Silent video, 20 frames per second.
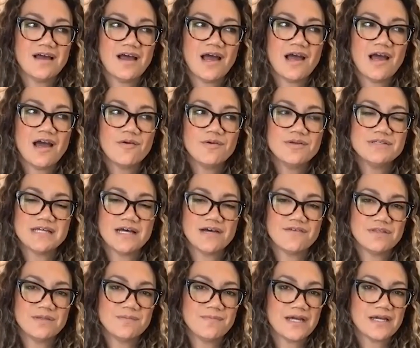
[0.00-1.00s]
I always
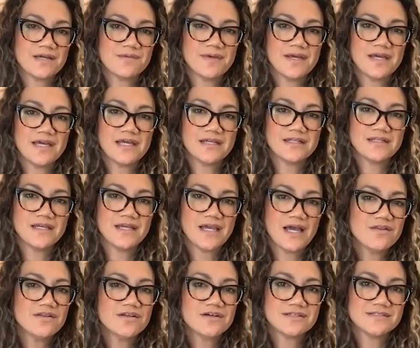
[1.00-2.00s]
have in the back of my head, like,
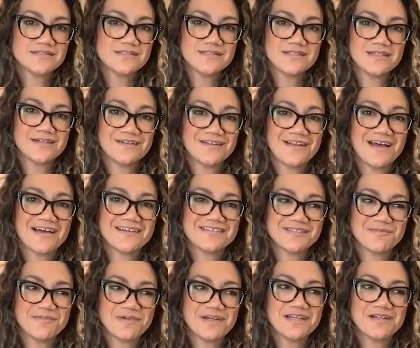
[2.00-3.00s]
how long is this going to
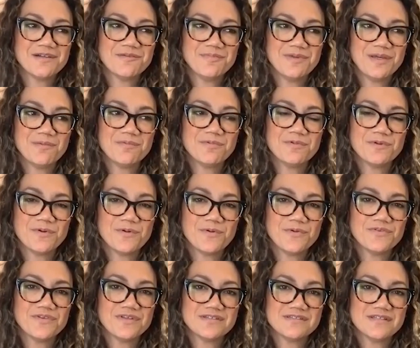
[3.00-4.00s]
last? Am I going to able to
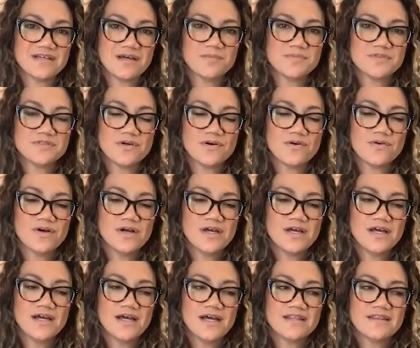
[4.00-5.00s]
hold this up? So
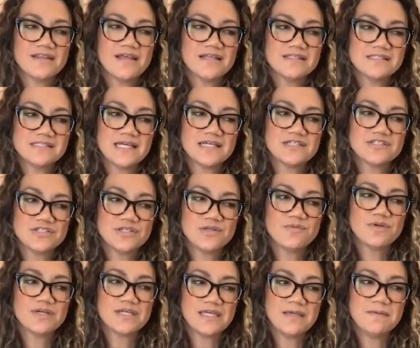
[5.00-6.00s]
that's actually
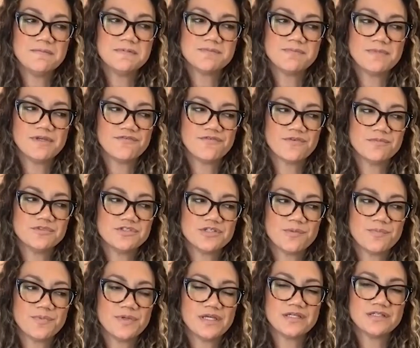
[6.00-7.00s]
what keeps me from
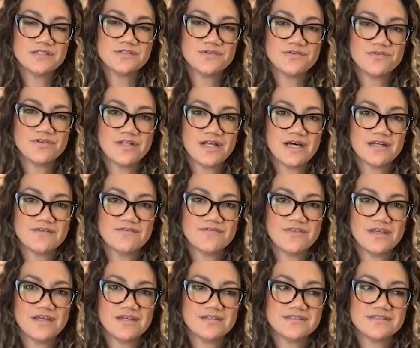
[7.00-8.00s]
jumping into a lot of
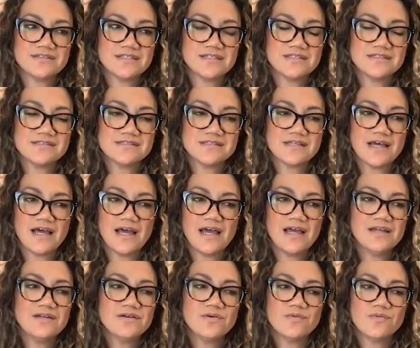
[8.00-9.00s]
things because
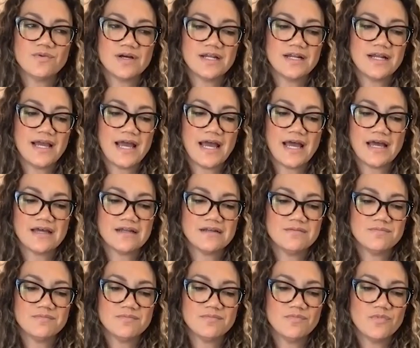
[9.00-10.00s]
I don't want to add
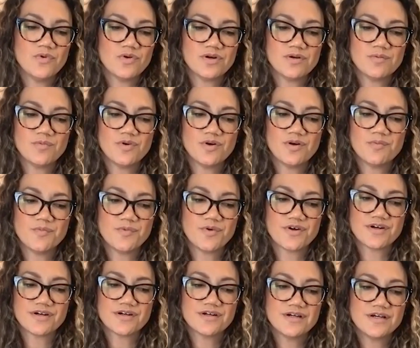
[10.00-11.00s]
more and more and
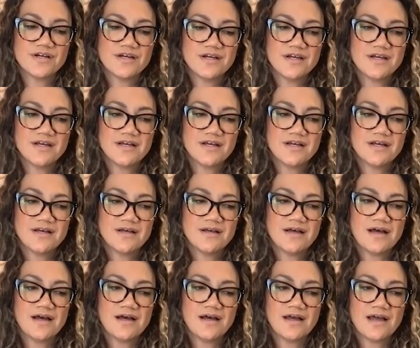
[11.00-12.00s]
more.
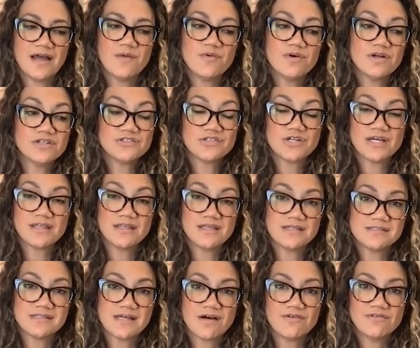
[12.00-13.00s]
Uh, I want to try
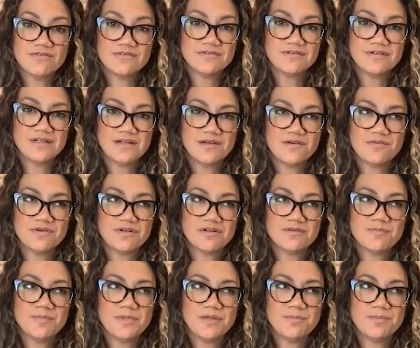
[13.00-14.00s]
things out and I want
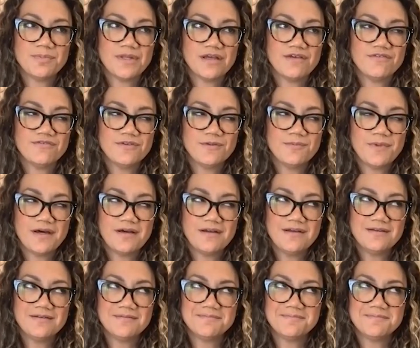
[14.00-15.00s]
to be playful about
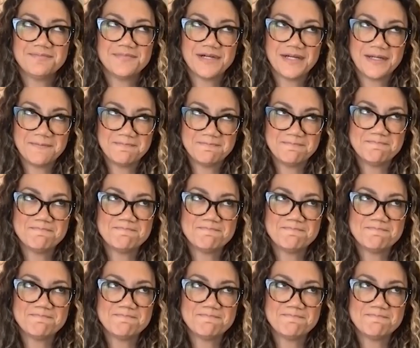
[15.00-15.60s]
it, but